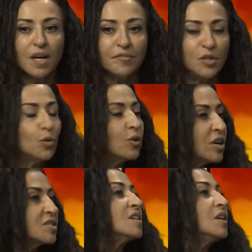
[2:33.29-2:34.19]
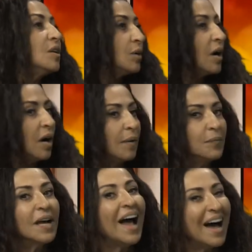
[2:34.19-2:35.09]
viewers uh,
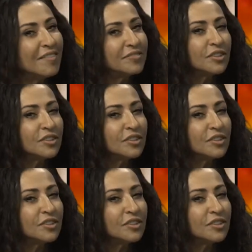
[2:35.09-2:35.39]
have